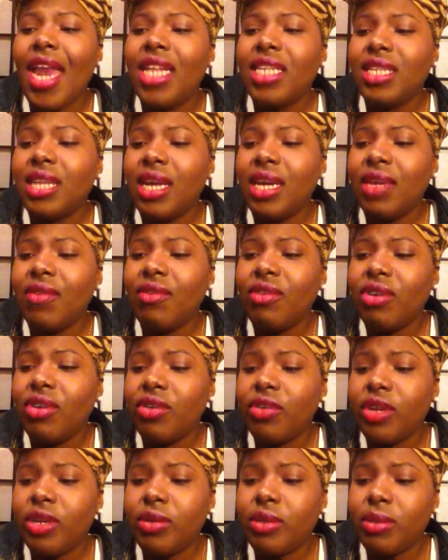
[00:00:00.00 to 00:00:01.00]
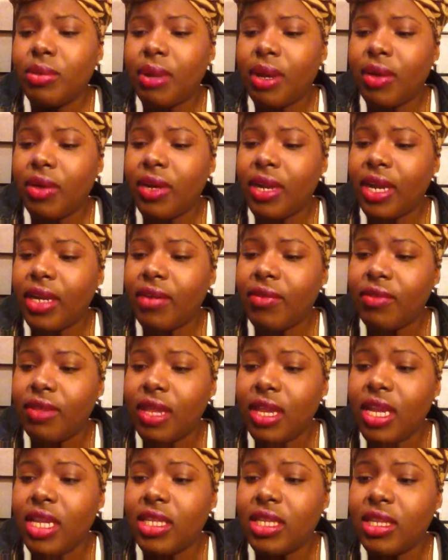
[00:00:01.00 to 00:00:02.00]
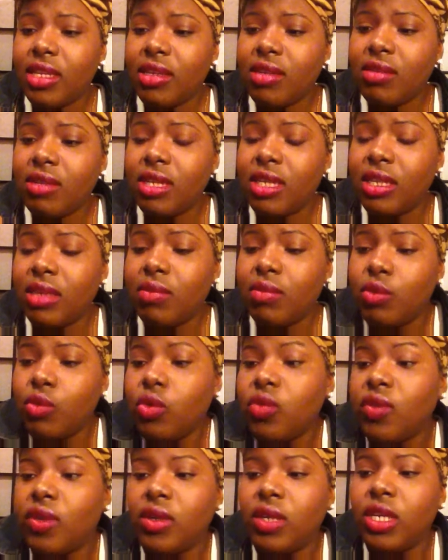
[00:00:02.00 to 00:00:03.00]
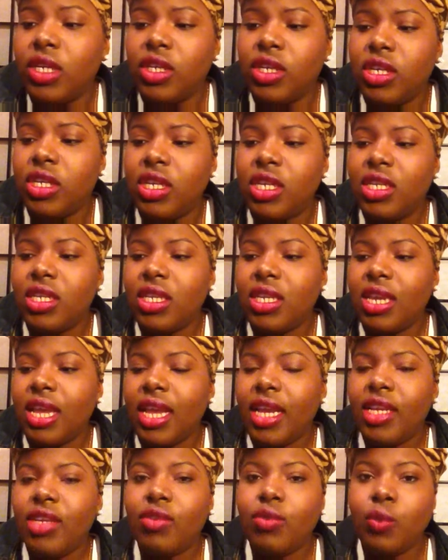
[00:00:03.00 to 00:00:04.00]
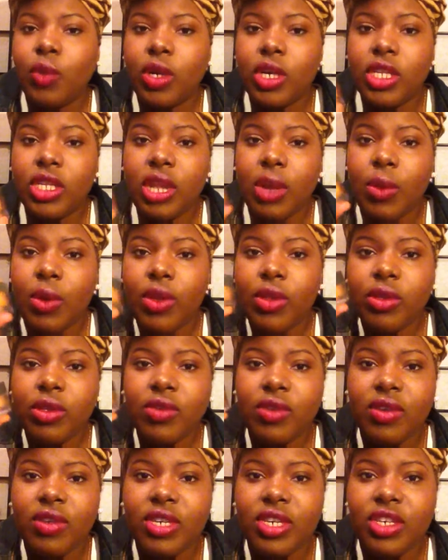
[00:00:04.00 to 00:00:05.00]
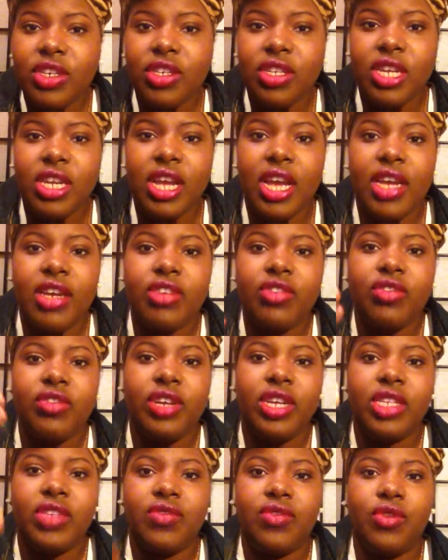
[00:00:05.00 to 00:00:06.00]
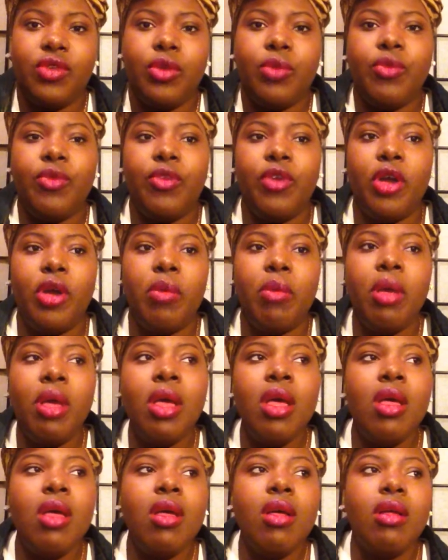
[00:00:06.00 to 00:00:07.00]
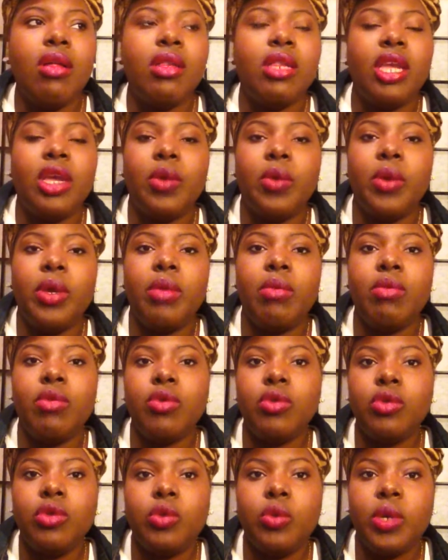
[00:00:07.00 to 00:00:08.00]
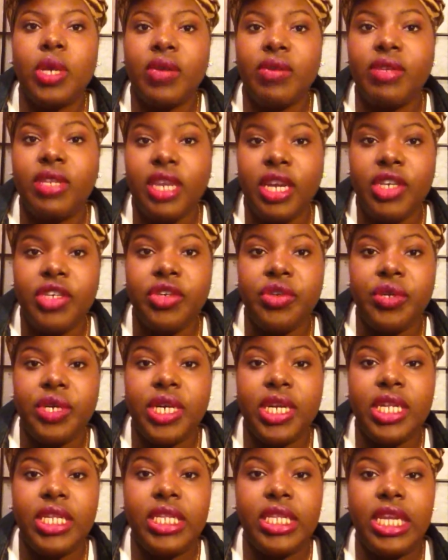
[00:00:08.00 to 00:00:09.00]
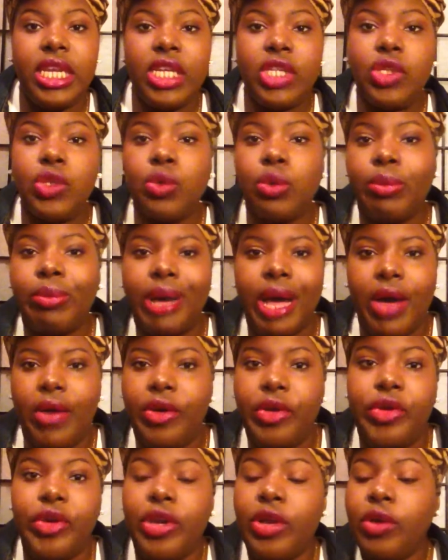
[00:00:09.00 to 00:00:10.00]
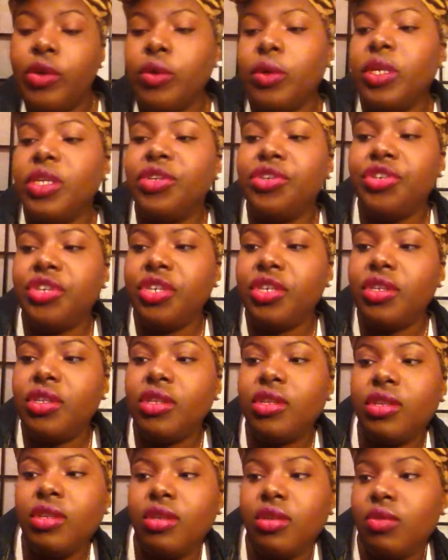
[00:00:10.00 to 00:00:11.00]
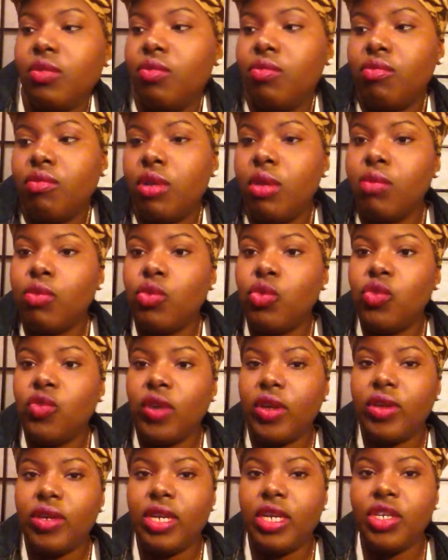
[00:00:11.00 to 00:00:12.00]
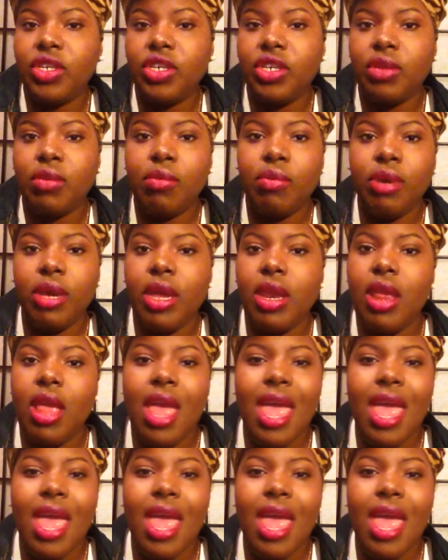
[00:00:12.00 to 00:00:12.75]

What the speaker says: it's not even a cream to powder kind of thing. It's a mousse foundation. It doesn't it's not one of those foundations that kind of transform from liquid mousse, whatever texture it is, into a powder. No, it's just a mousse foundation, but